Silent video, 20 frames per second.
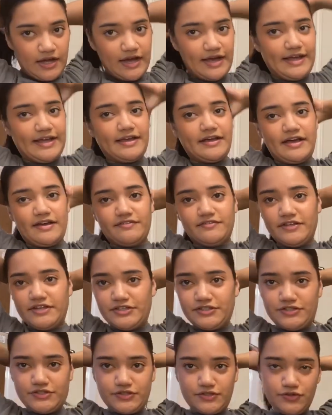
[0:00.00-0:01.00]
I have
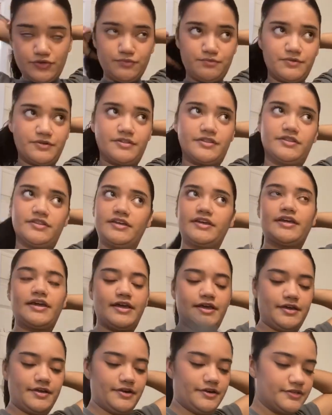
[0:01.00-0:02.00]
super thick
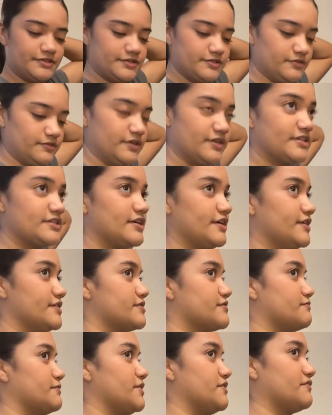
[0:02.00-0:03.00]
hair, so it
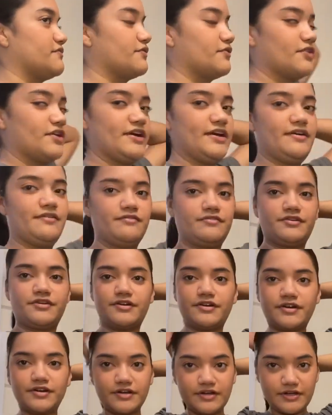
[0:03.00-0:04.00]
takes me
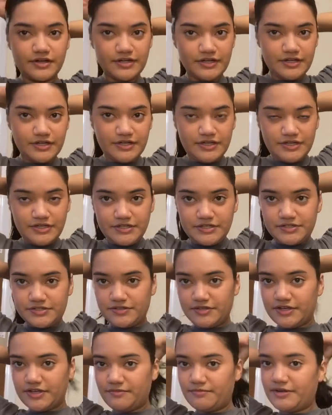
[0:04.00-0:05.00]
forever to
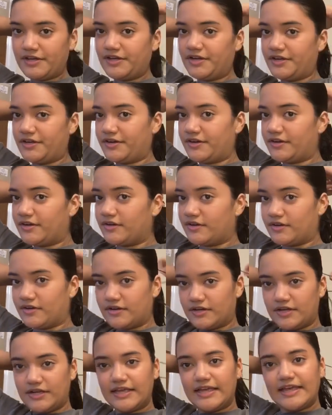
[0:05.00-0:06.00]
get my hair
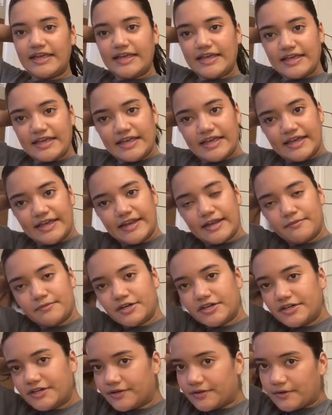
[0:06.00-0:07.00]
in a
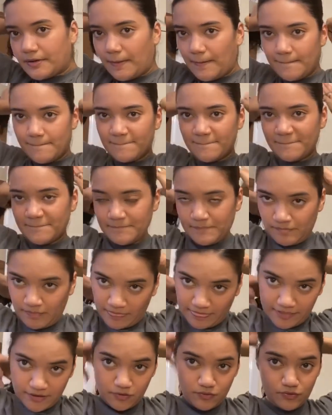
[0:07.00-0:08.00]

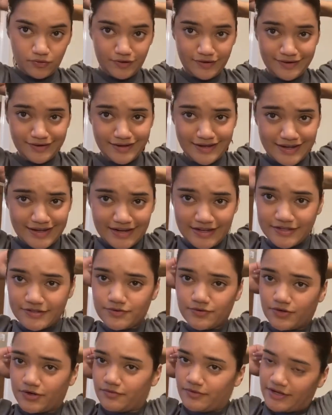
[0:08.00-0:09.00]
bun or in any
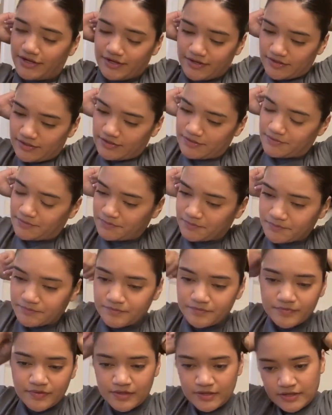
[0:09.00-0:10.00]
sort of way.
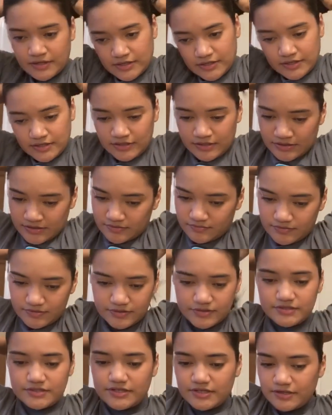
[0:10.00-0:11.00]
I'm
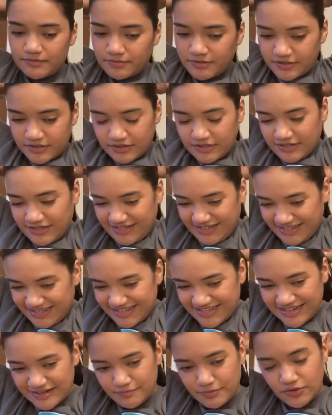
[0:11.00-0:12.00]
just gonna put it
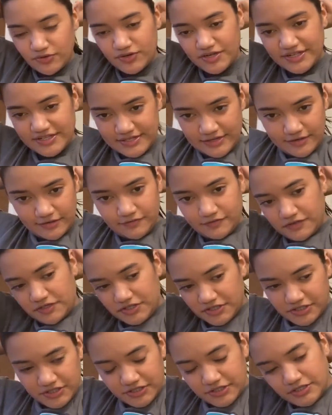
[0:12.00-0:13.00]
in a ponytail
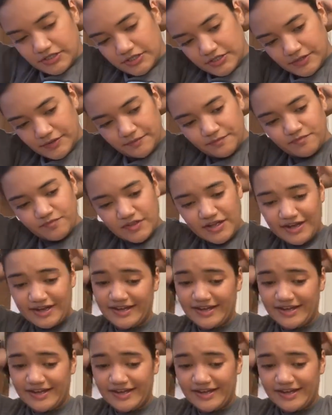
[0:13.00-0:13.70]
first.